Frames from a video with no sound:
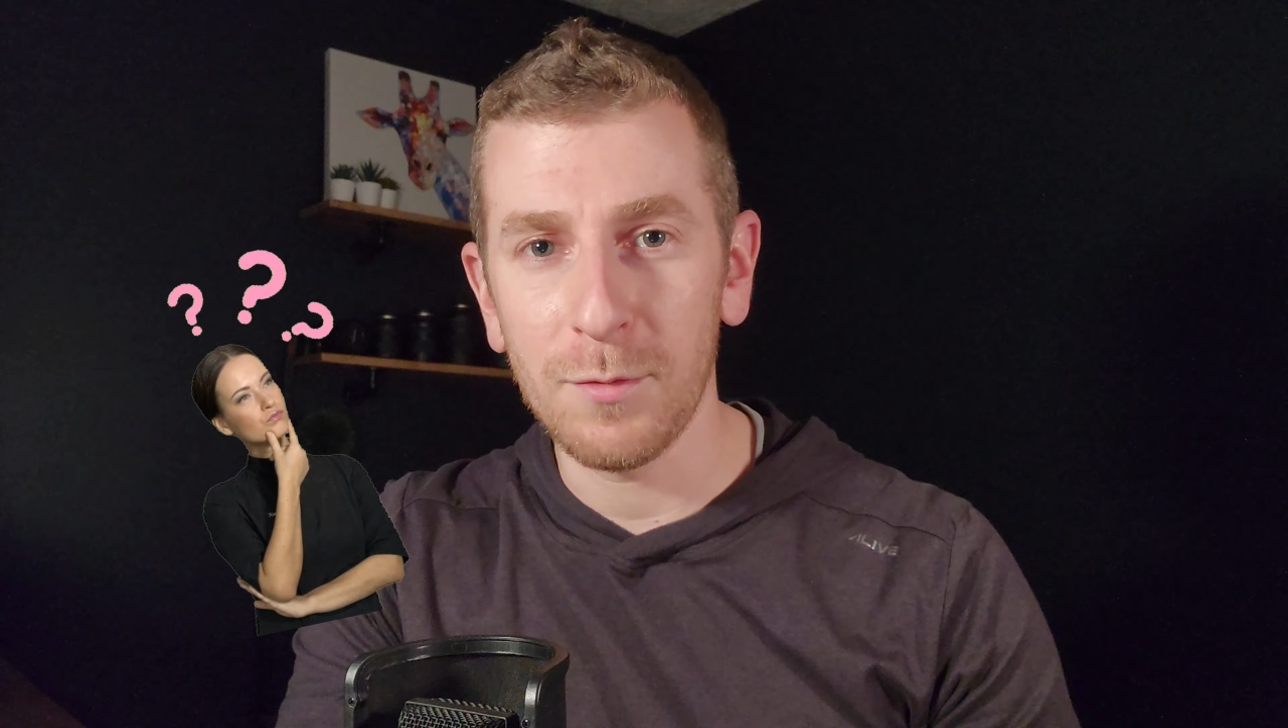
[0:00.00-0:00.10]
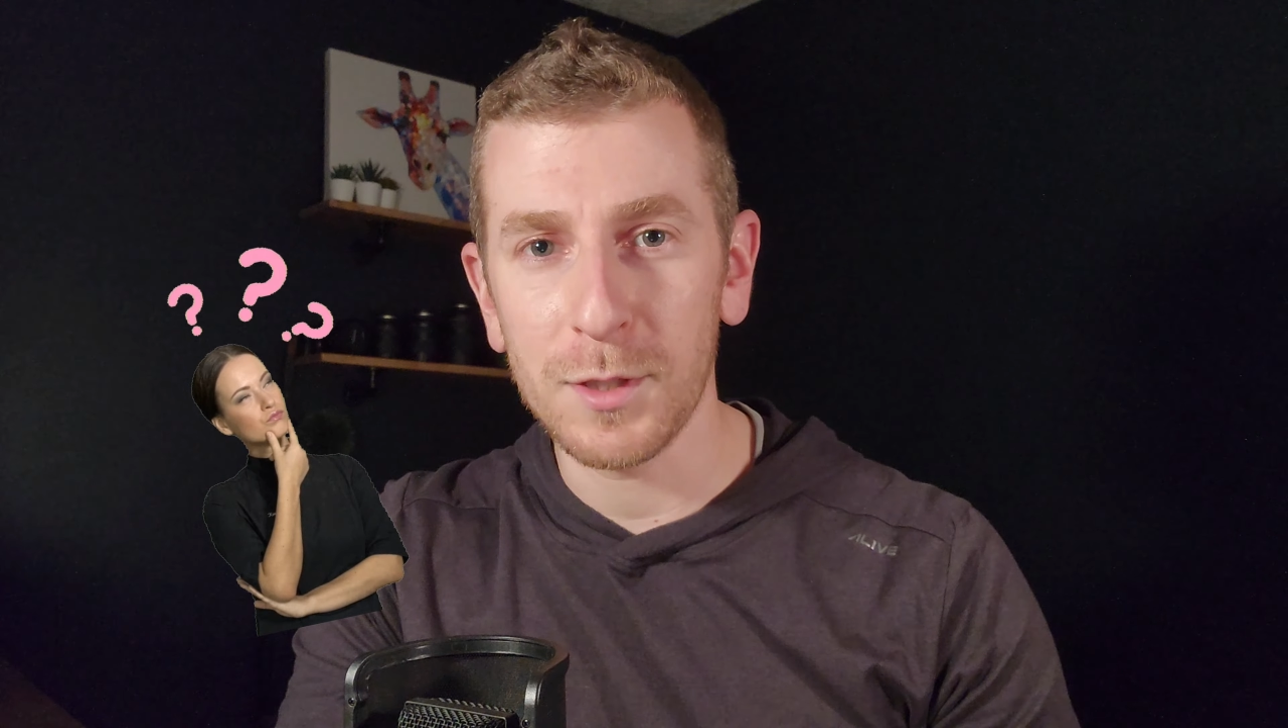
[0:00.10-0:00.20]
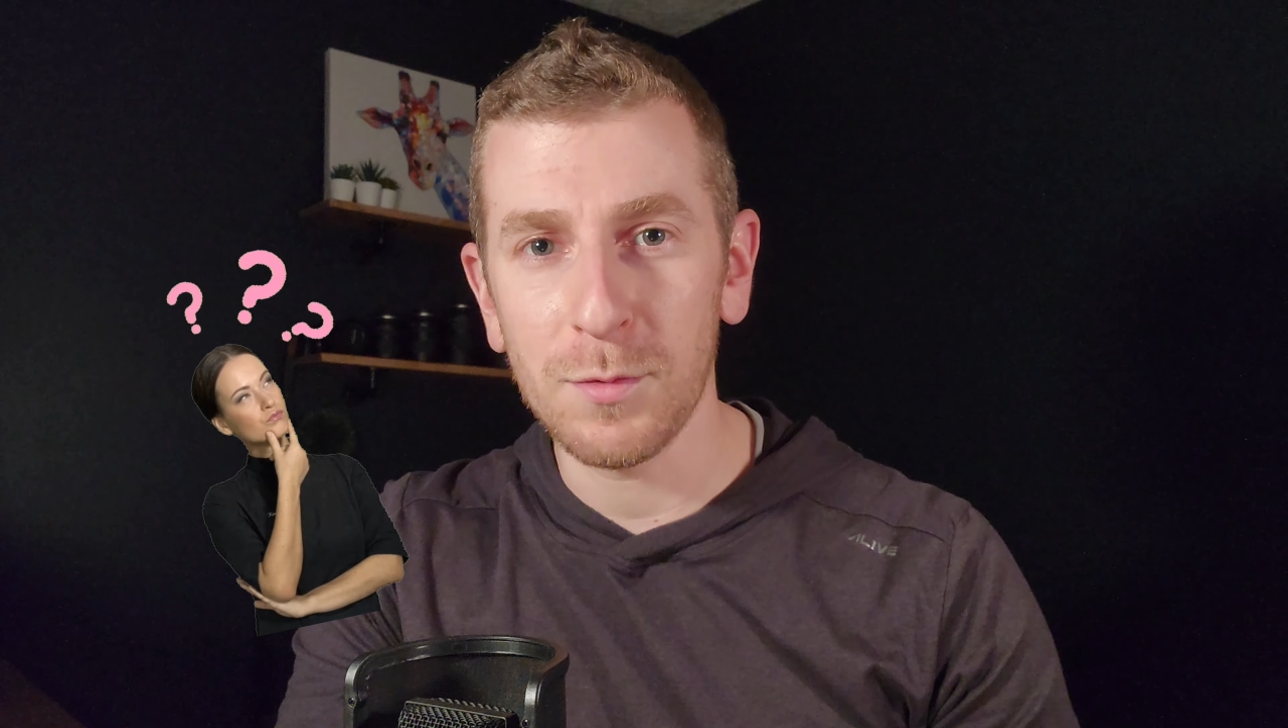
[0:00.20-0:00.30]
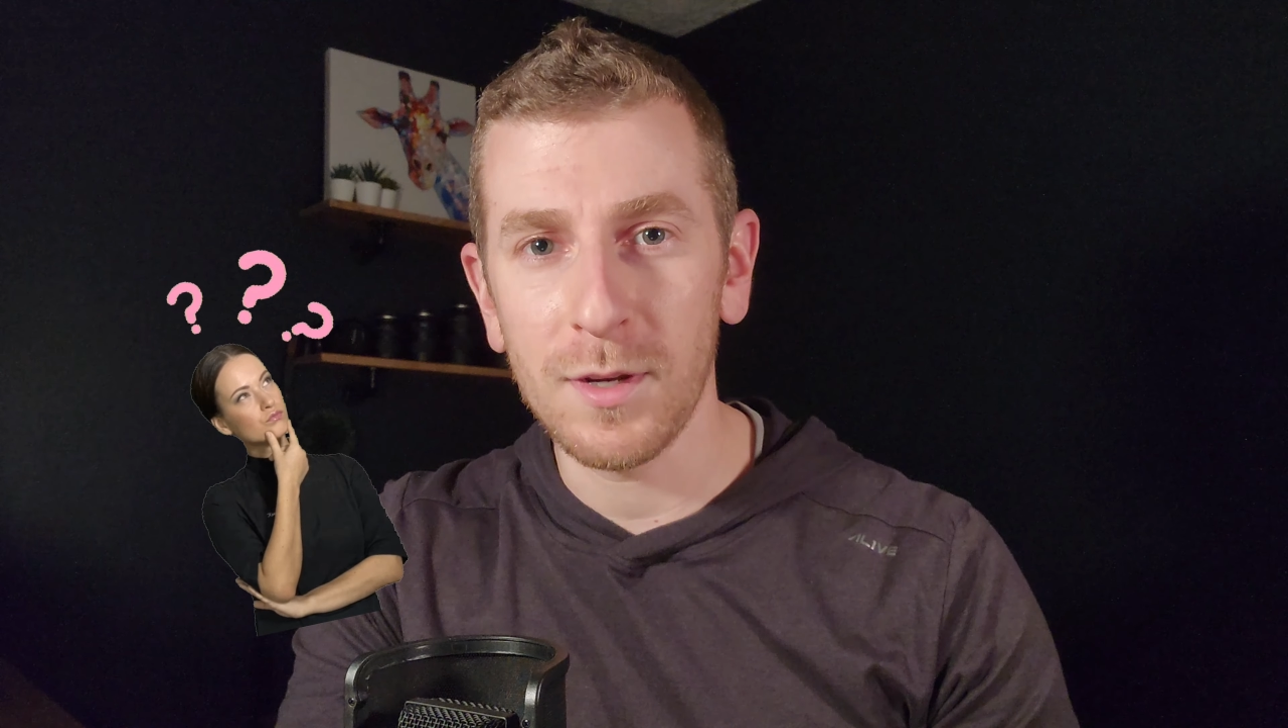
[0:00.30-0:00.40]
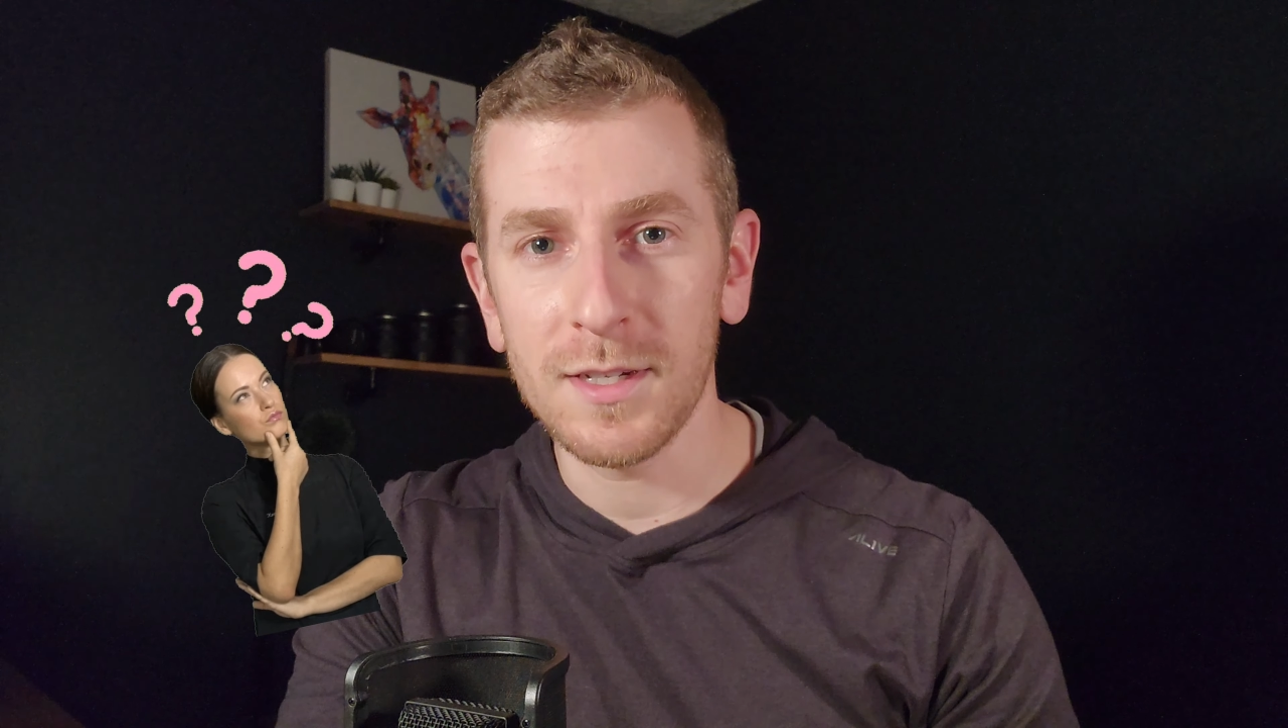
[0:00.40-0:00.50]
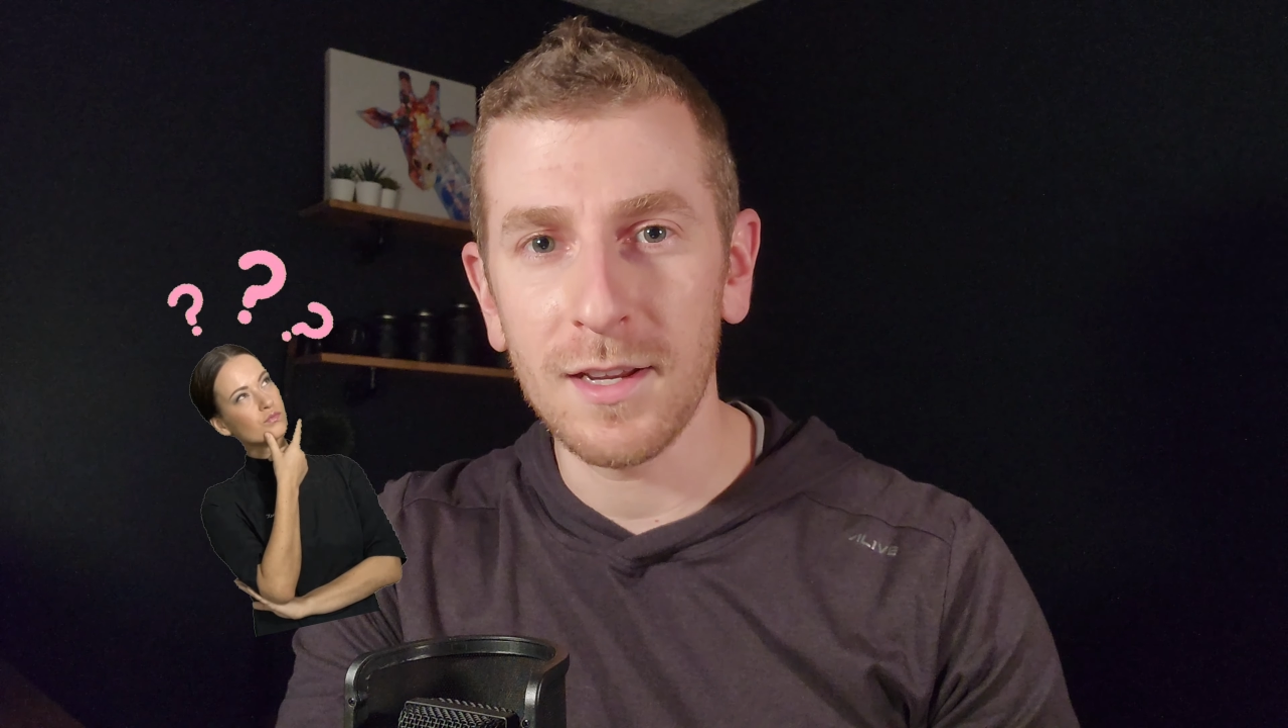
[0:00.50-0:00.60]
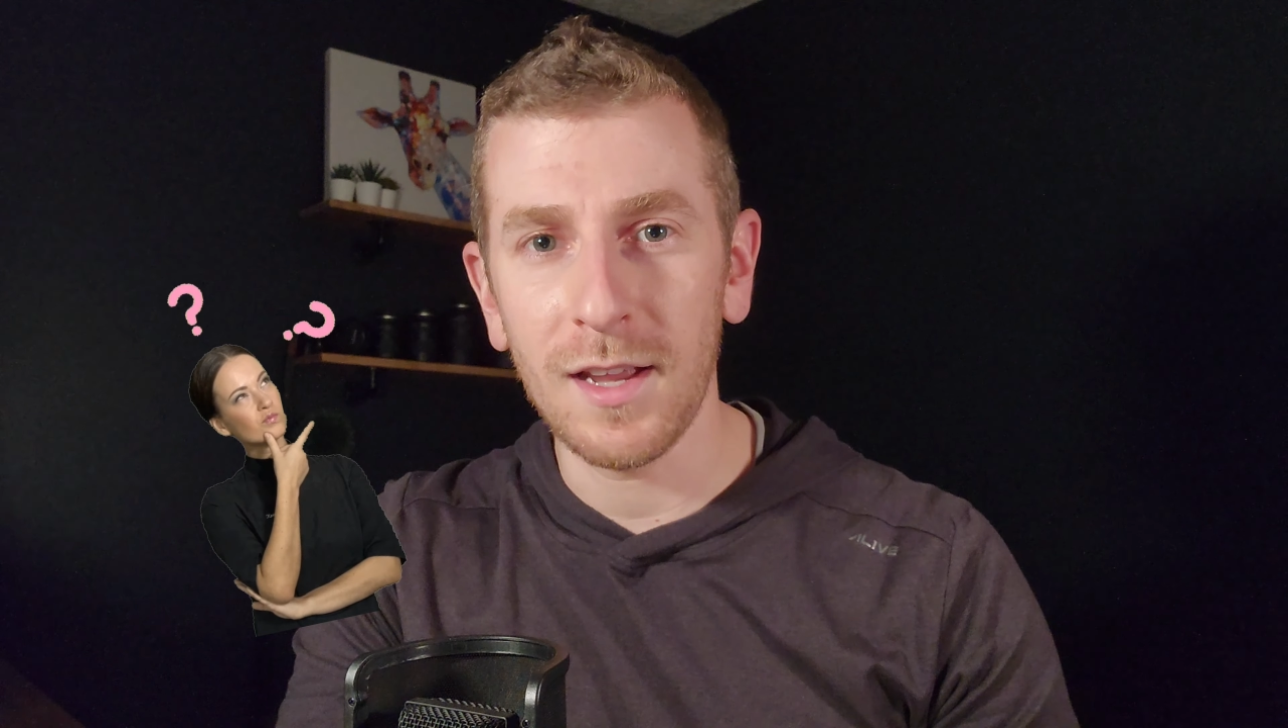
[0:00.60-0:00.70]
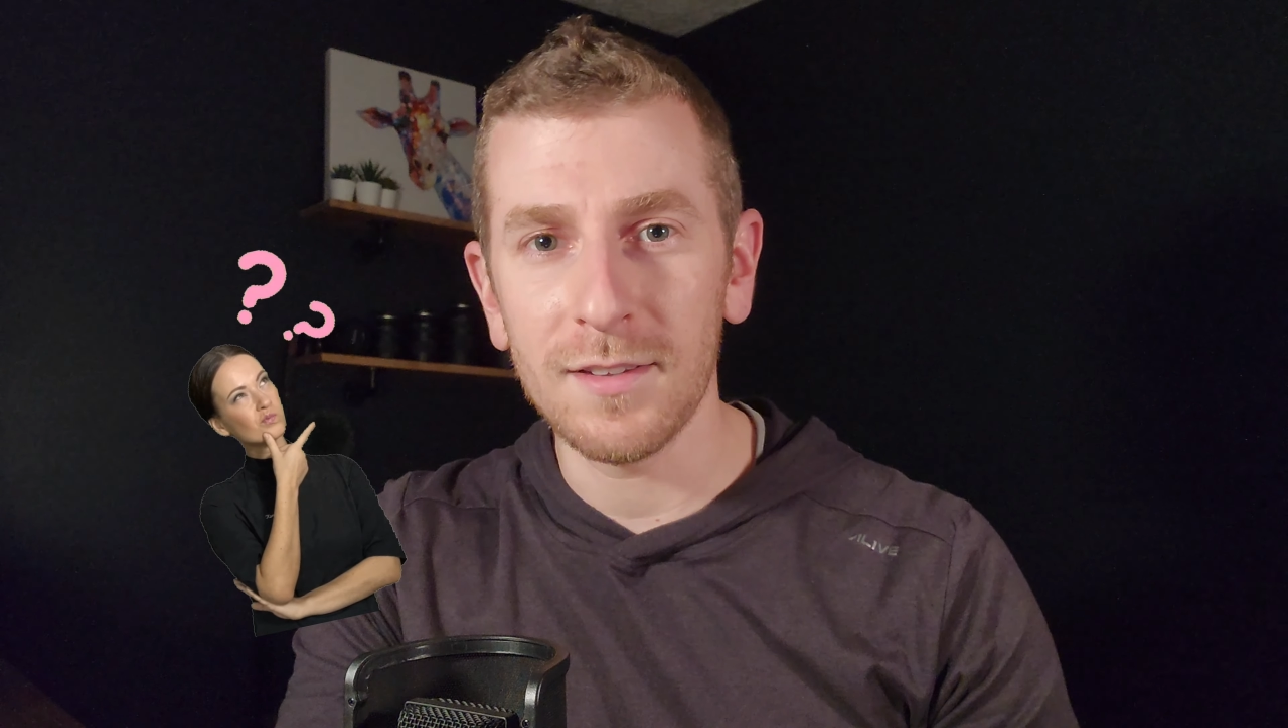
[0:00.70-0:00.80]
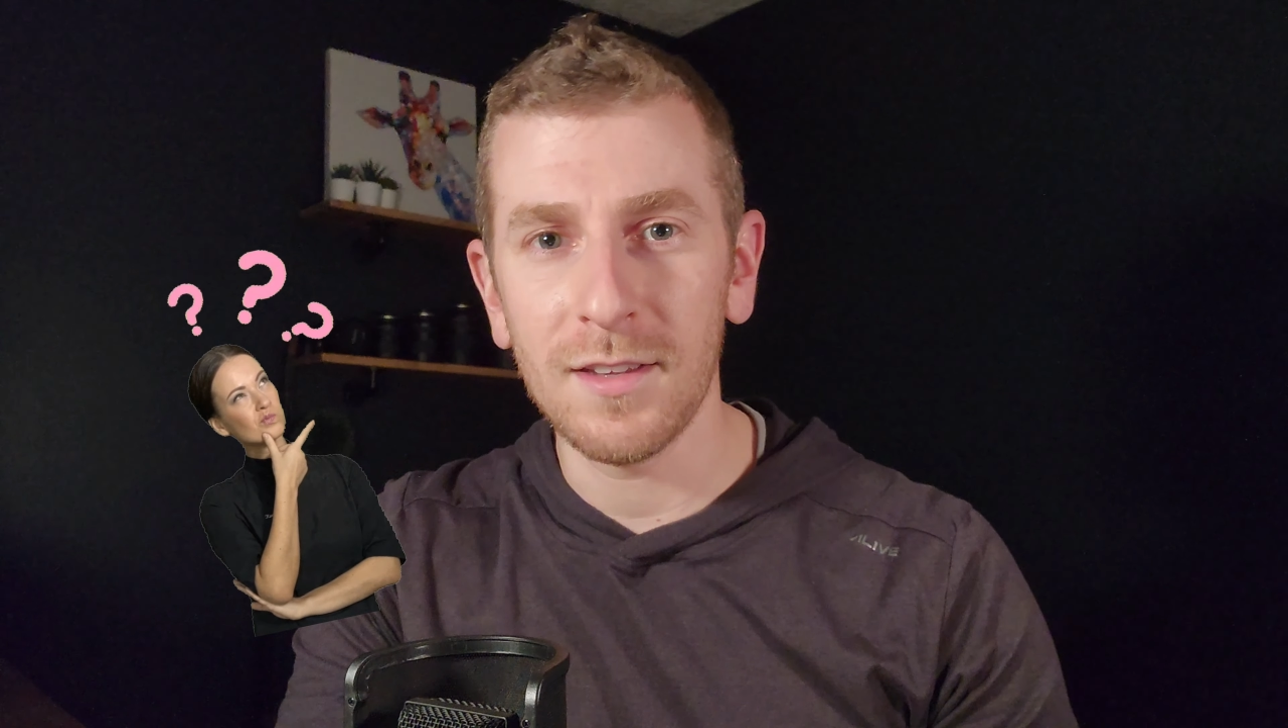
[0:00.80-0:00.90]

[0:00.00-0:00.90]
which one to get